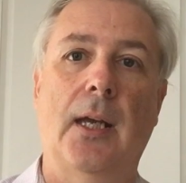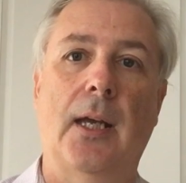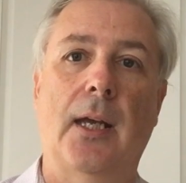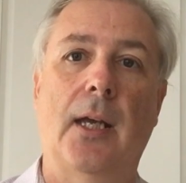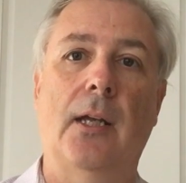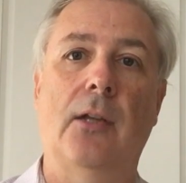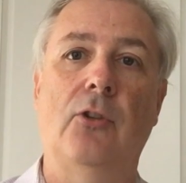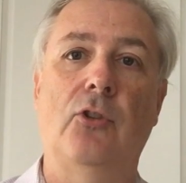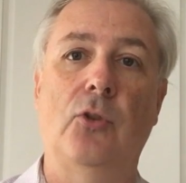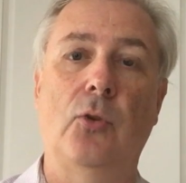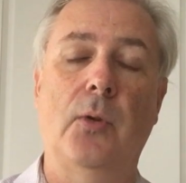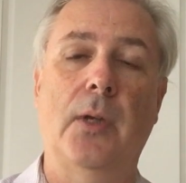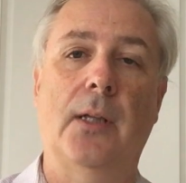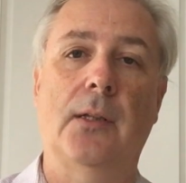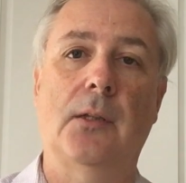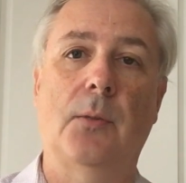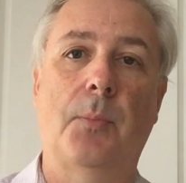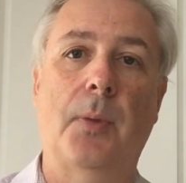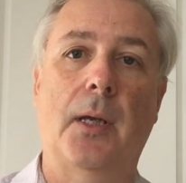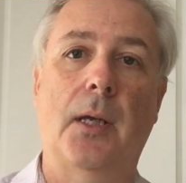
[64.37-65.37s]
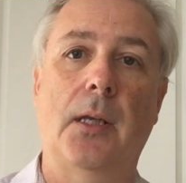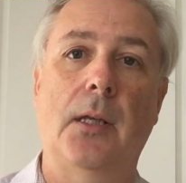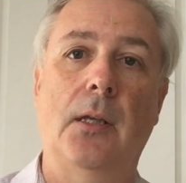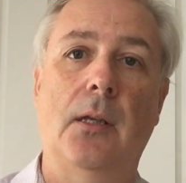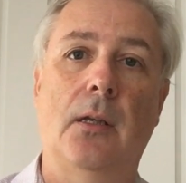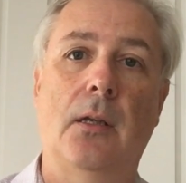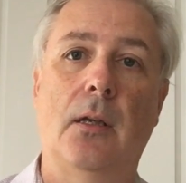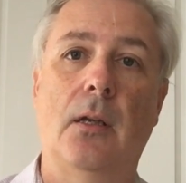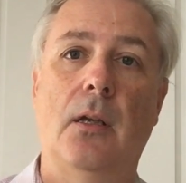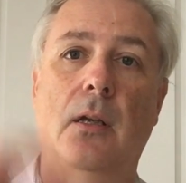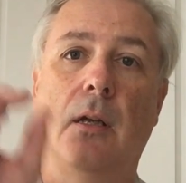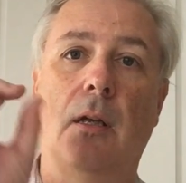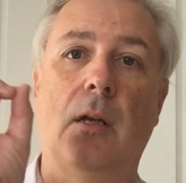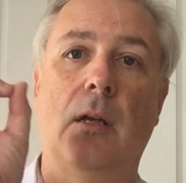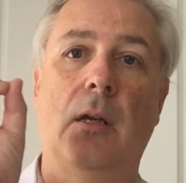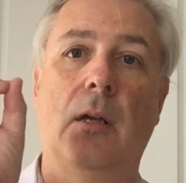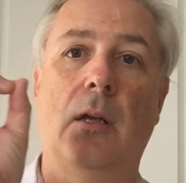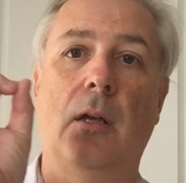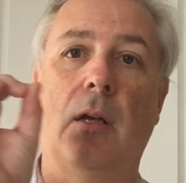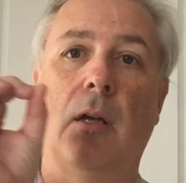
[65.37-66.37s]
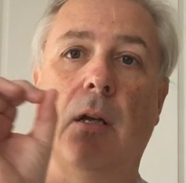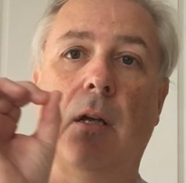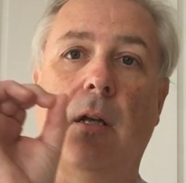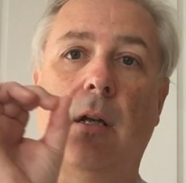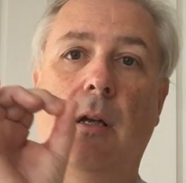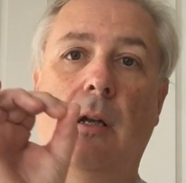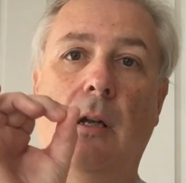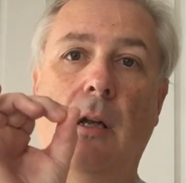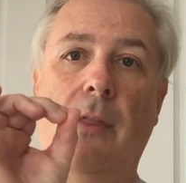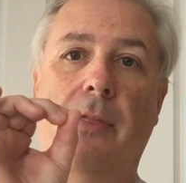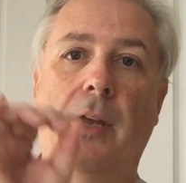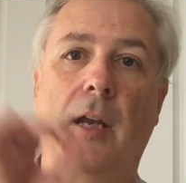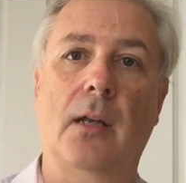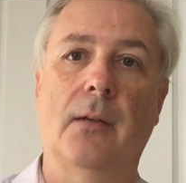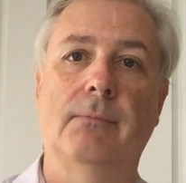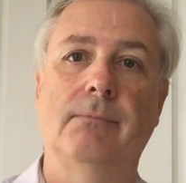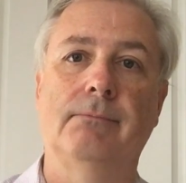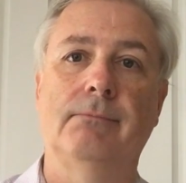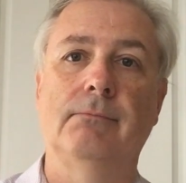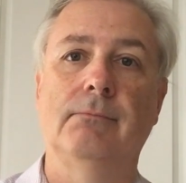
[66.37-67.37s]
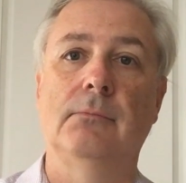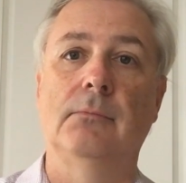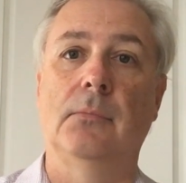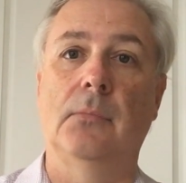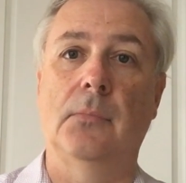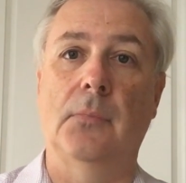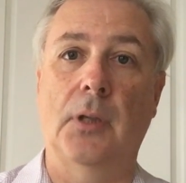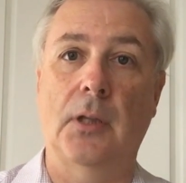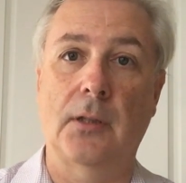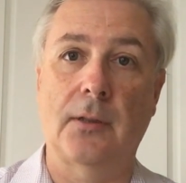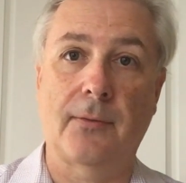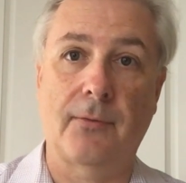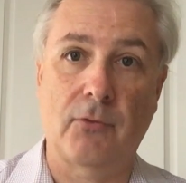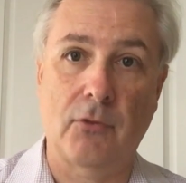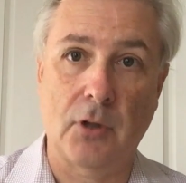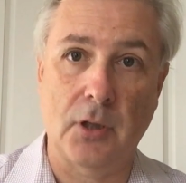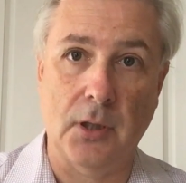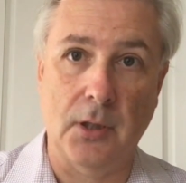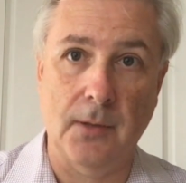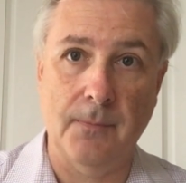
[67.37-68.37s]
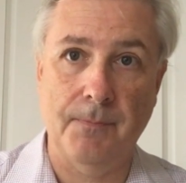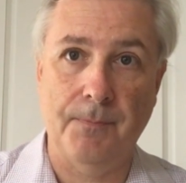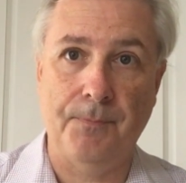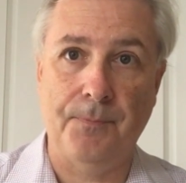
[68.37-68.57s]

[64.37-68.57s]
and you get to pay nothing. It's free.